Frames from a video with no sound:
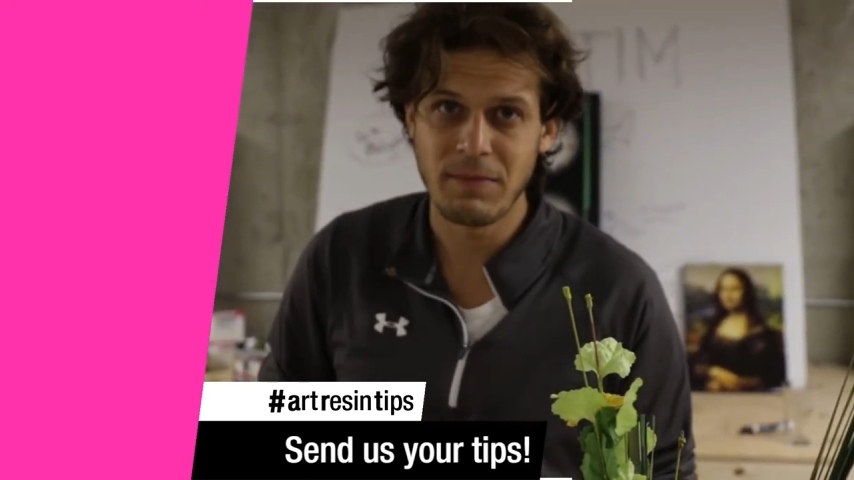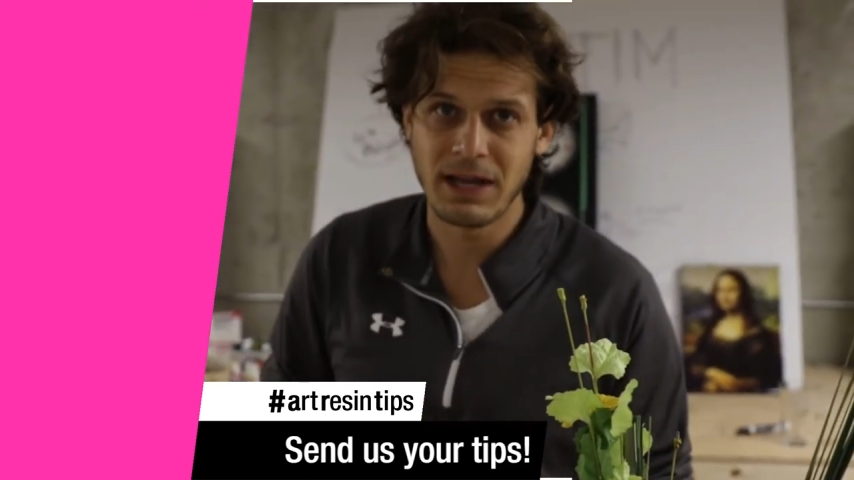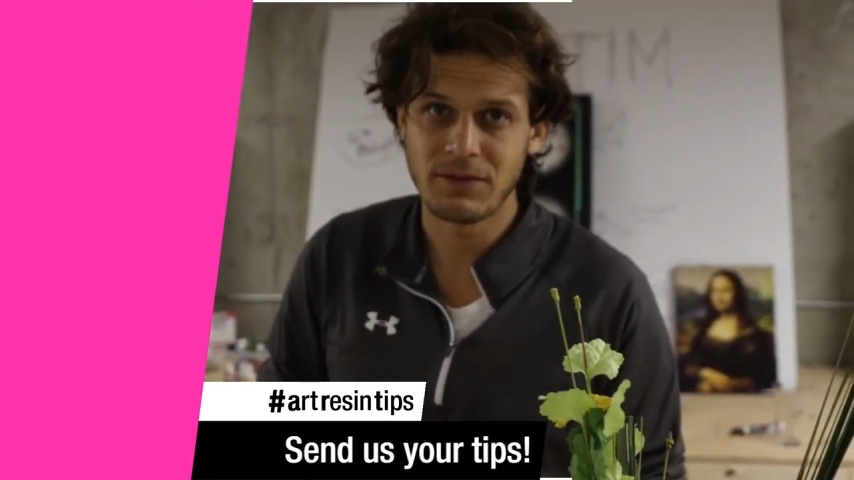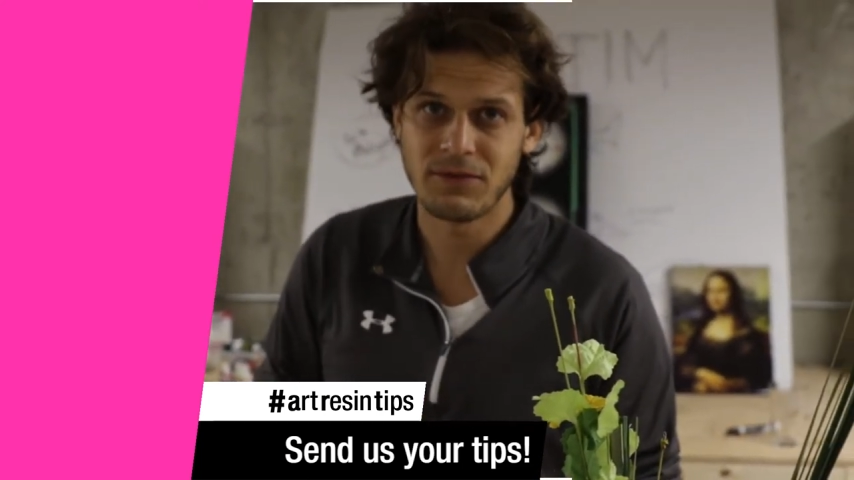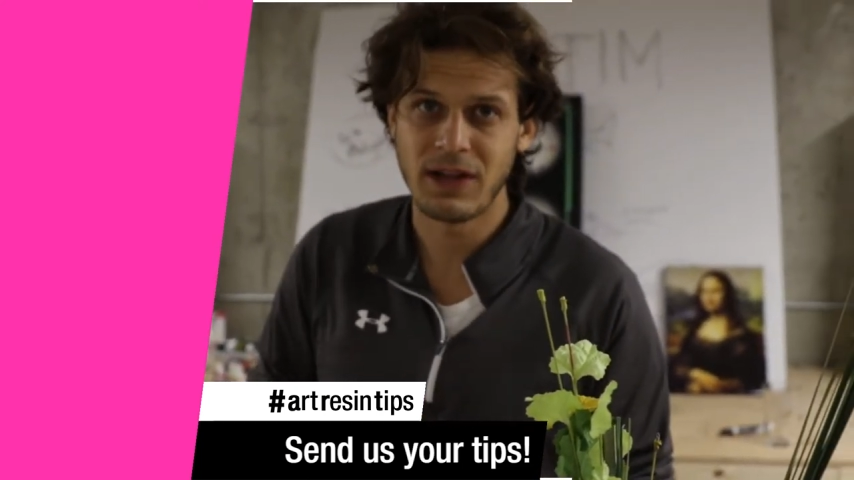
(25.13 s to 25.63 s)

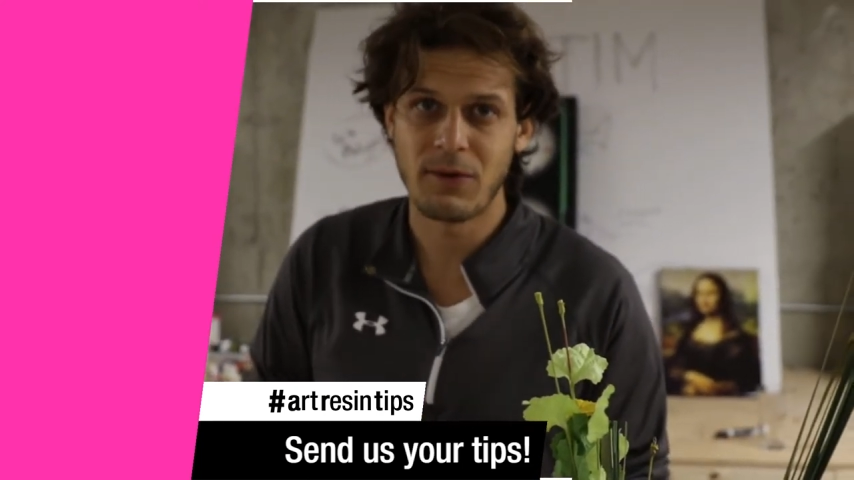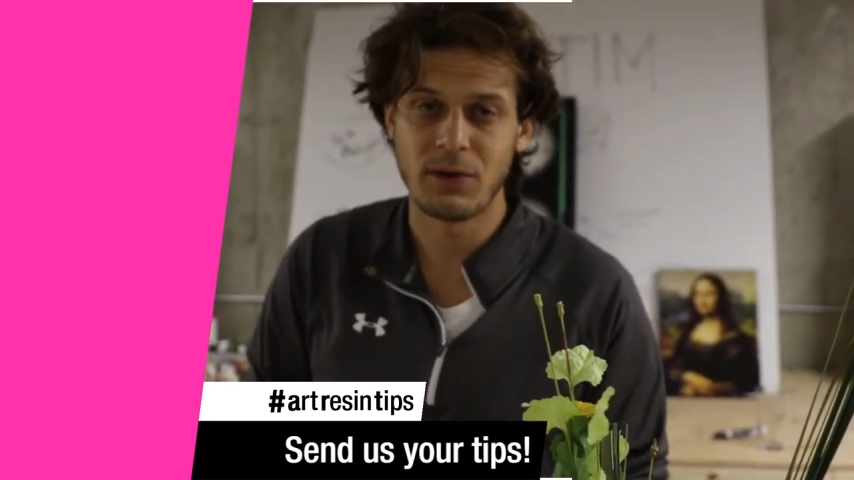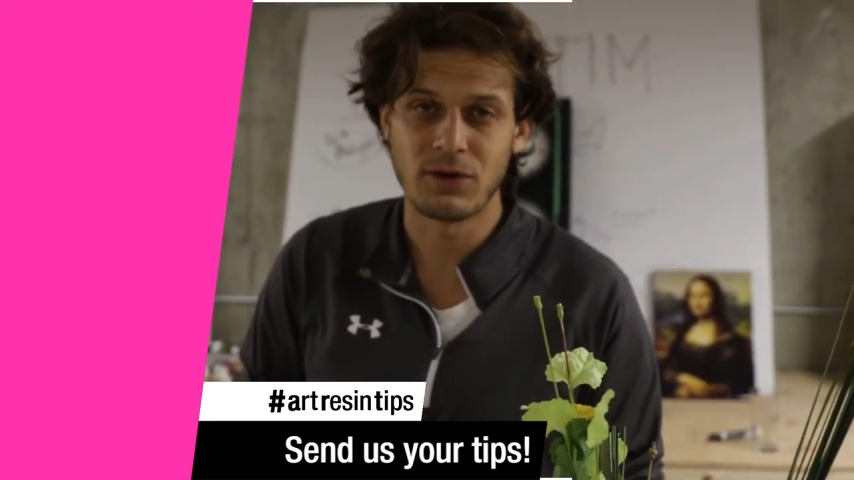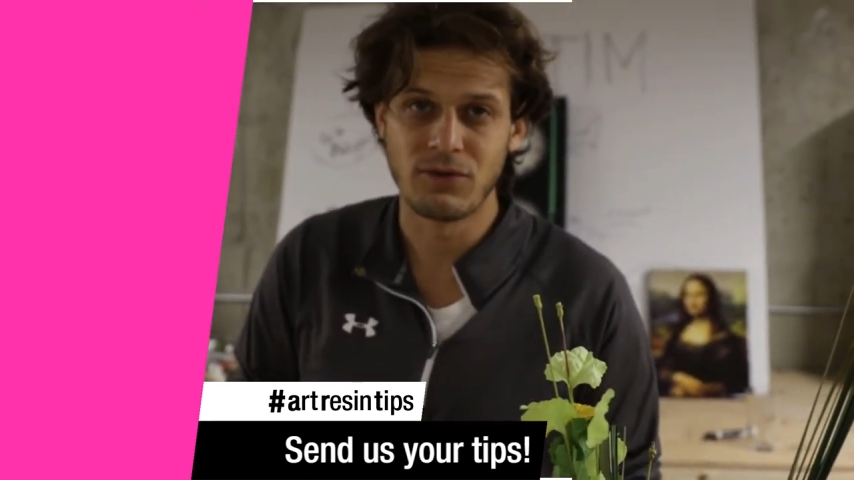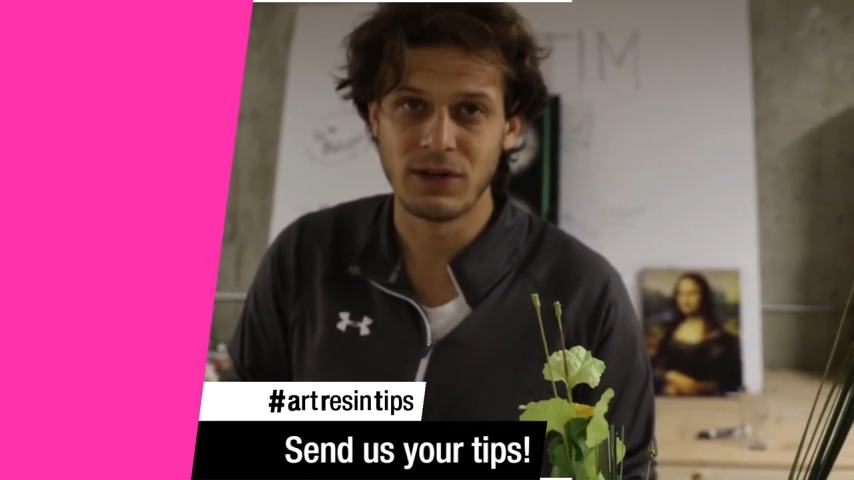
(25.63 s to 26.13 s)
make the flower
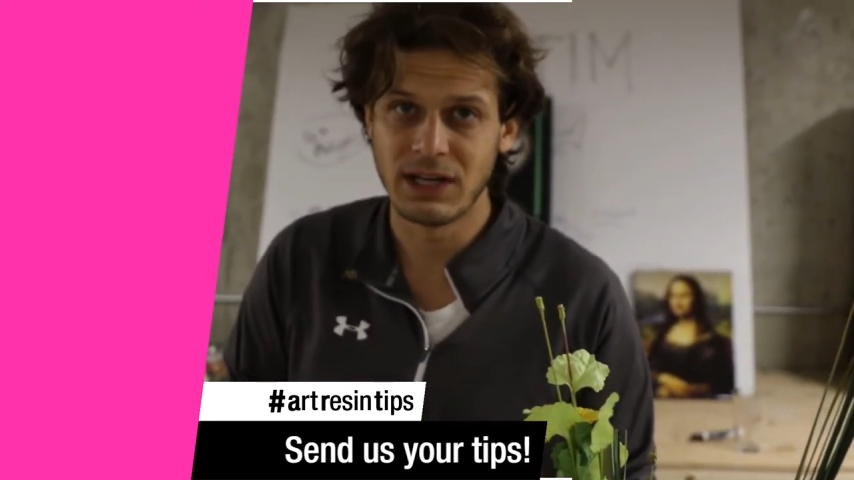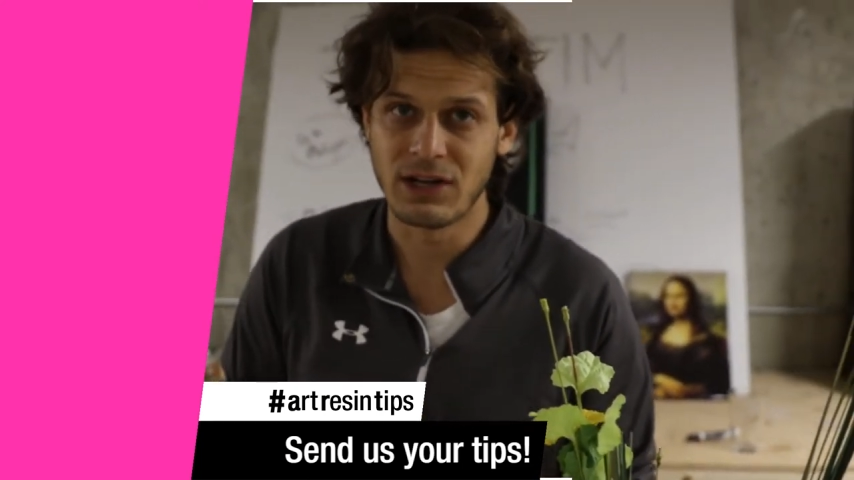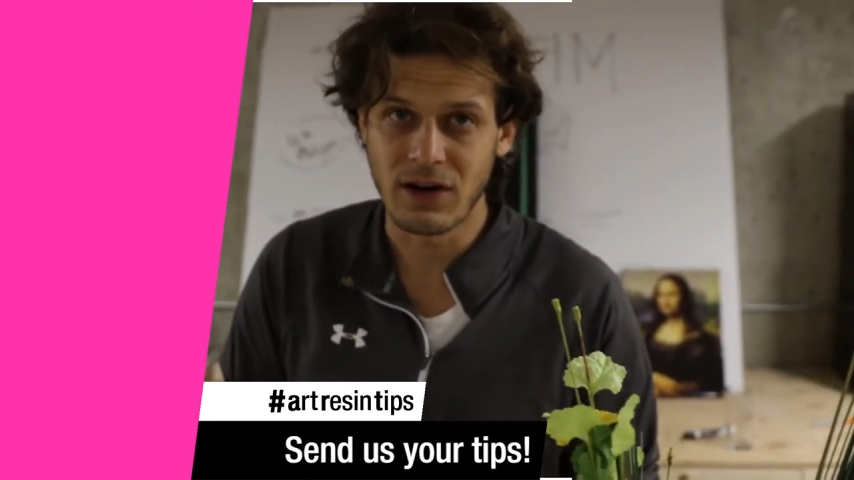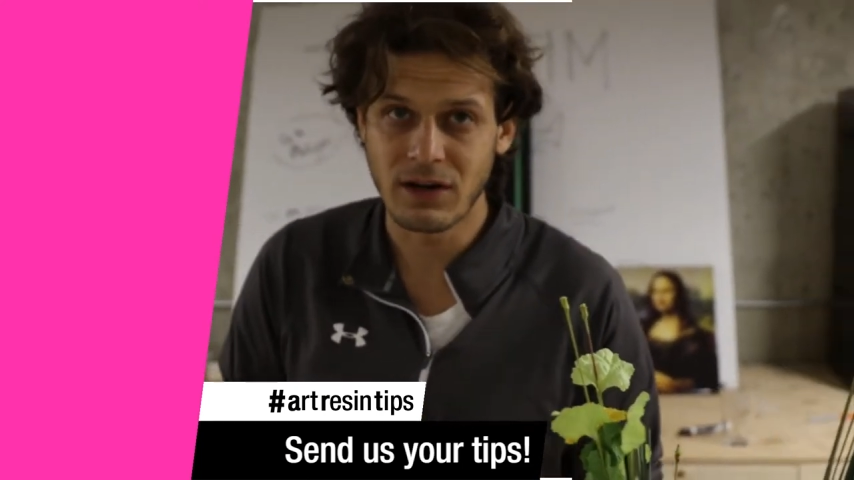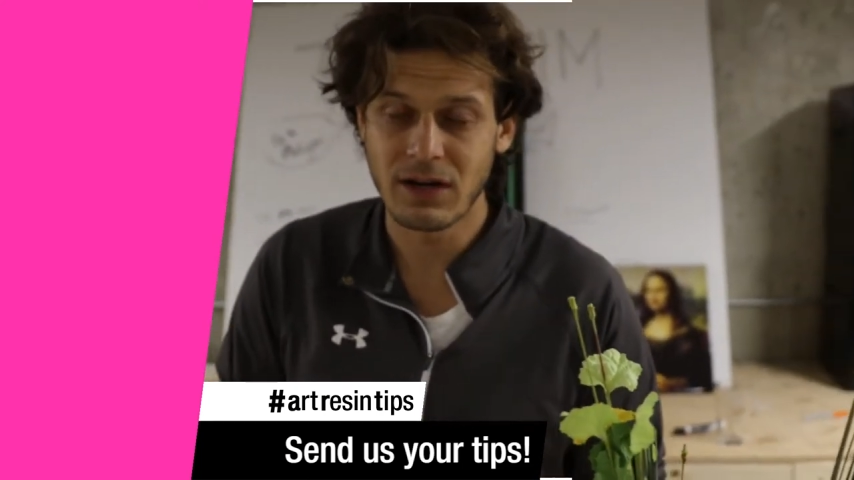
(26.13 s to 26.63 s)
look really
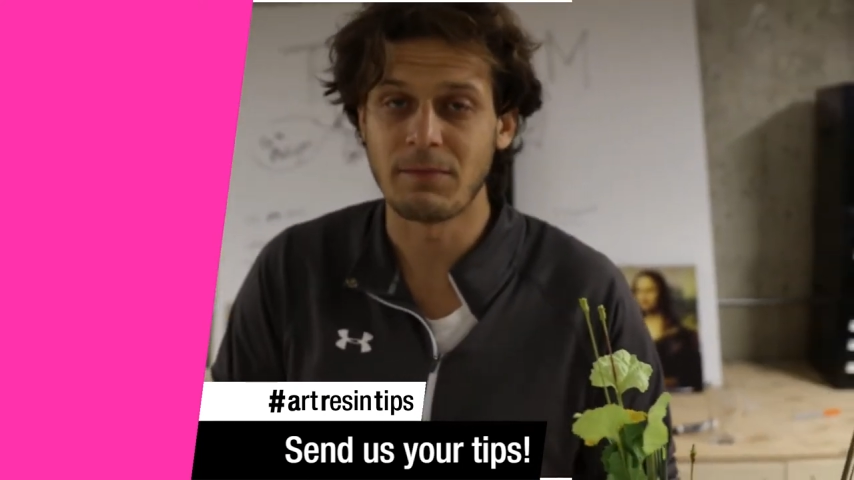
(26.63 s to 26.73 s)
dark.